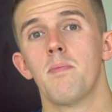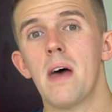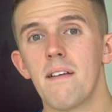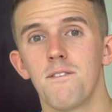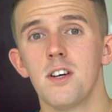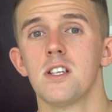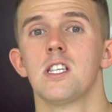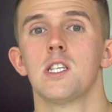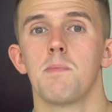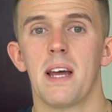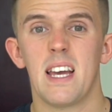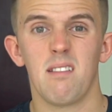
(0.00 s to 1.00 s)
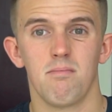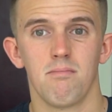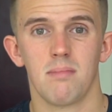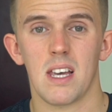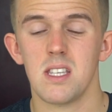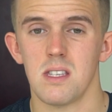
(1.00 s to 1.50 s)
that first display
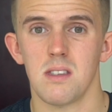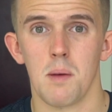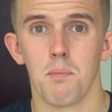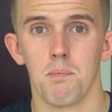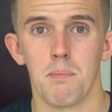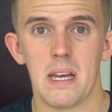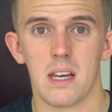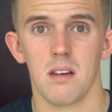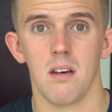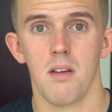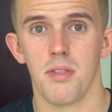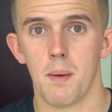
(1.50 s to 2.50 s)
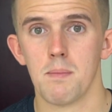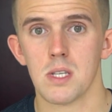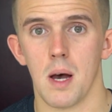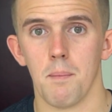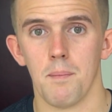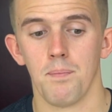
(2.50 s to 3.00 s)
gets a big thumbs
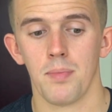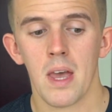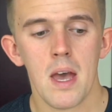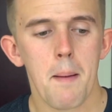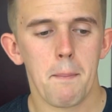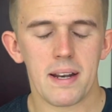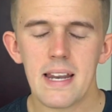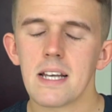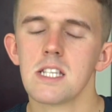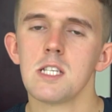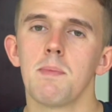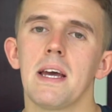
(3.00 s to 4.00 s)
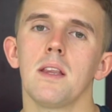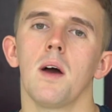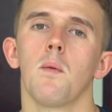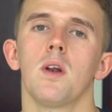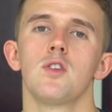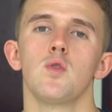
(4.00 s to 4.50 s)
up. My next display that
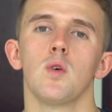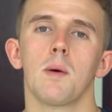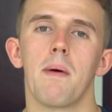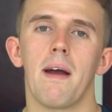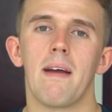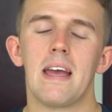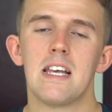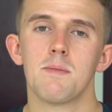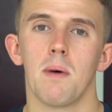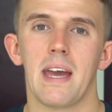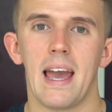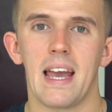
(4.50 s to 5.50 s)
I want to talk about is my